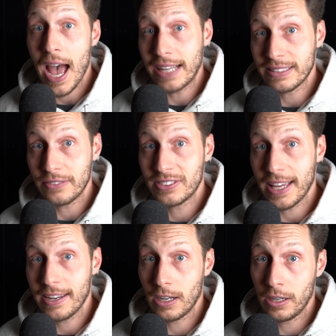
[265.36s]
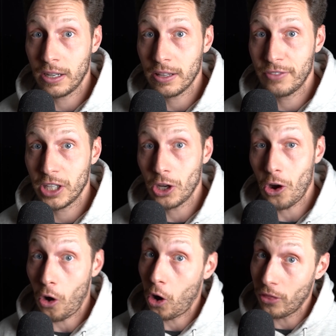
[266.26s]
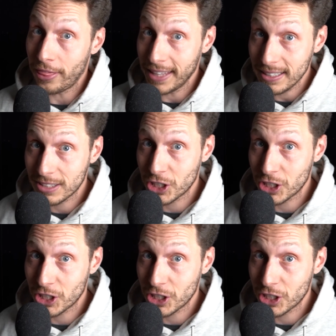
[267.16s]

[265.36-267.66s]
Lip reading: As I've said in another video on this